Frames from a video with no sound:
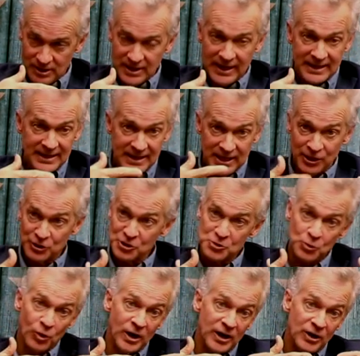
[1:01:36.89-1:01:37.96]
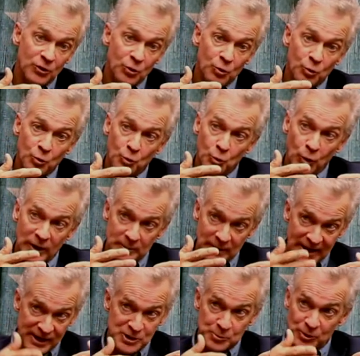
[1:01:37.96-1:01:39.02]
And here's what, what
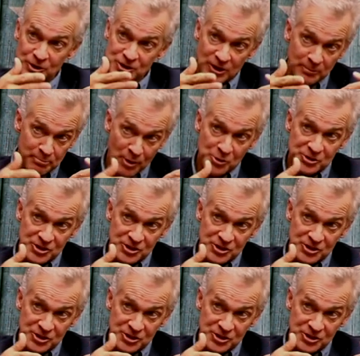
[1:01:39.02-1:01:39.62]
experts on both